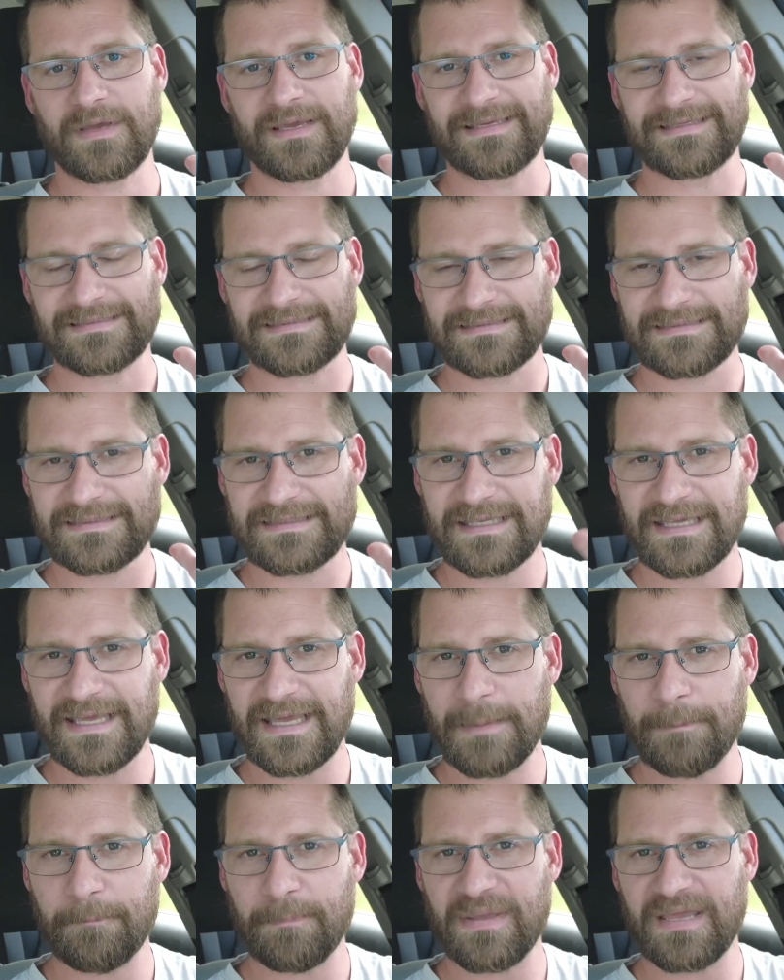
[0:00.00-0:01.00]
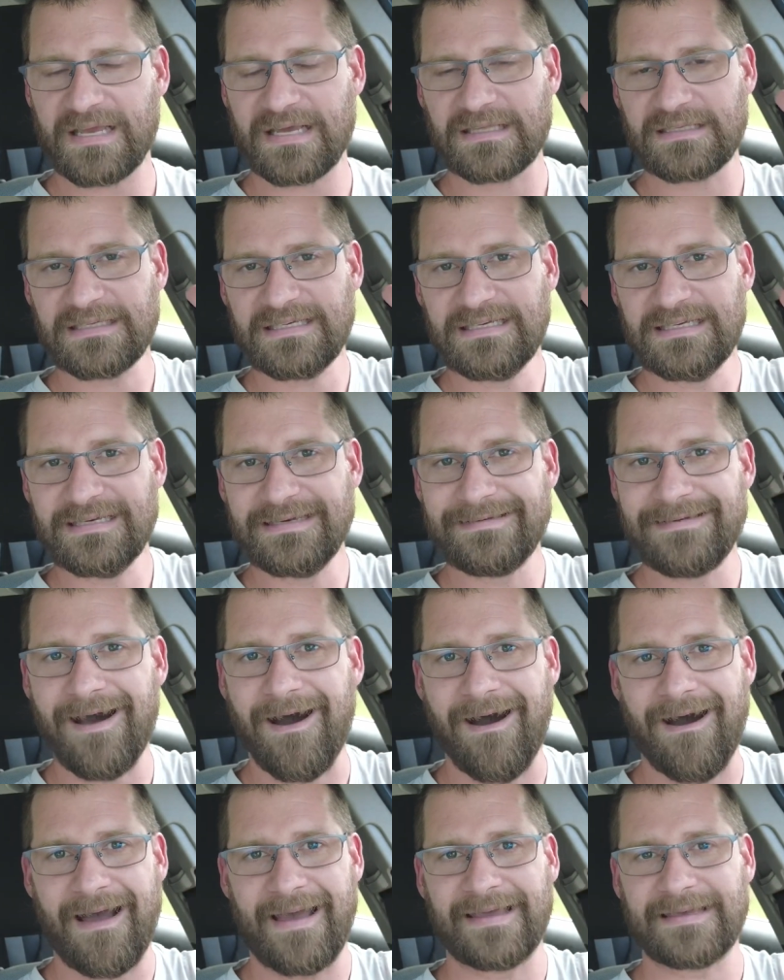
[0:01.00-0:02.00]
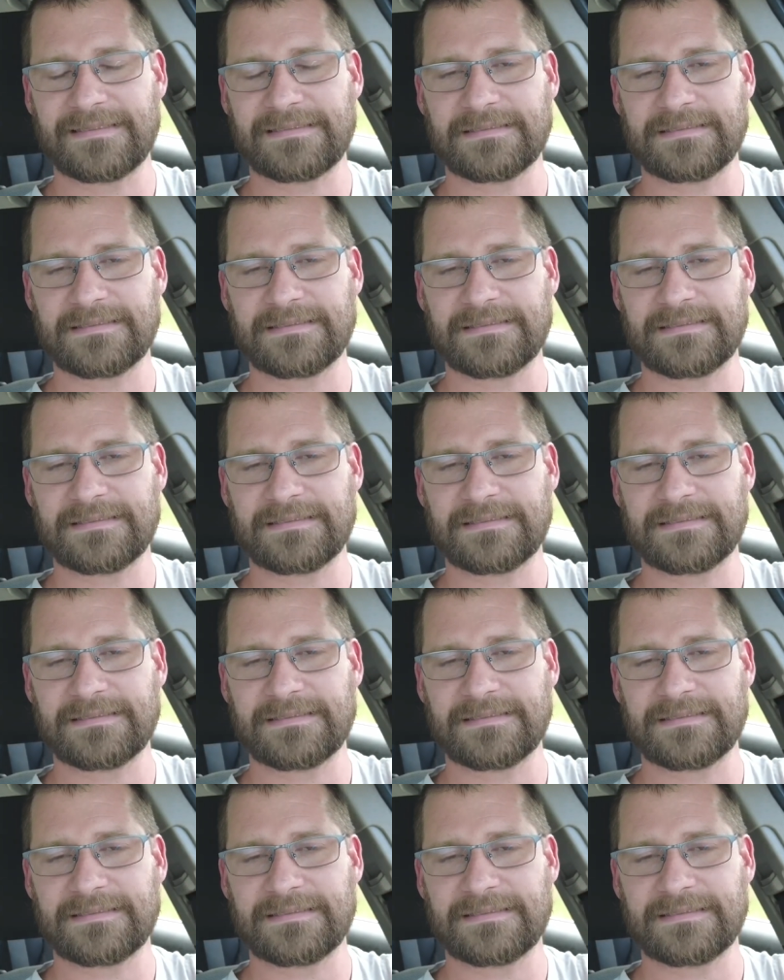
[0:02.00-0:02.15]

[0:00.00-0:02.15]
is typically not